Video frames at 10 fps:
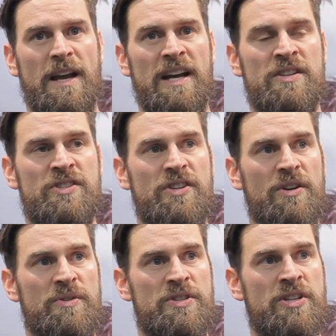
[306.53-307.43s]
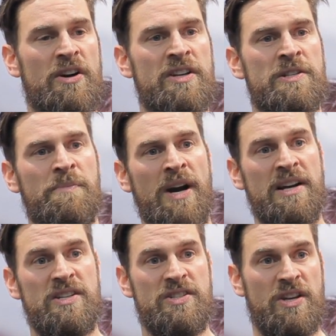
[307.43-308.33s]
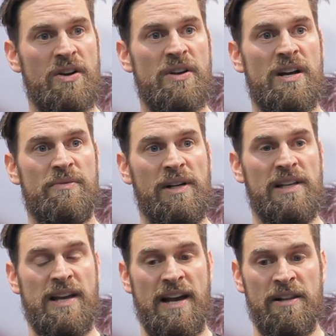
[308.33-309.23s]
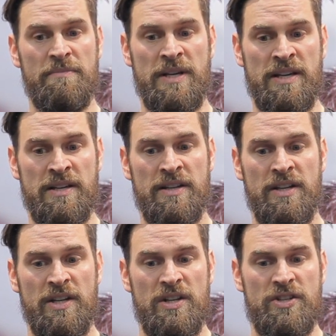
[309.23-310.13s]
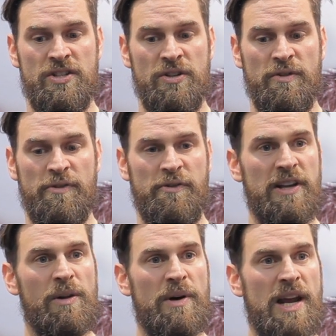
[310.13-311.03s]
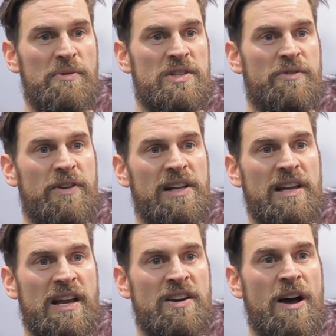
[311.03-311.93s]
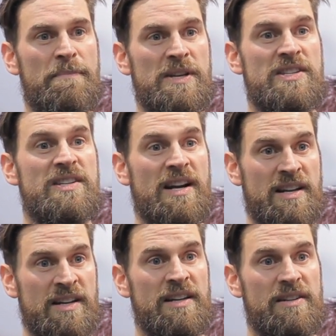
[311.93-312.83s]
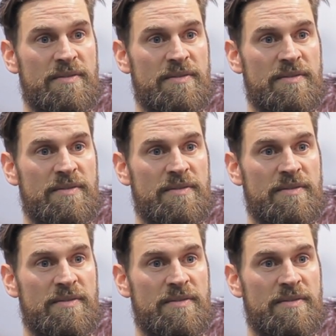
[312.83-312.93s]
And so starting to practice yoga really helped me to feel what I was feeling and not be stuck in it.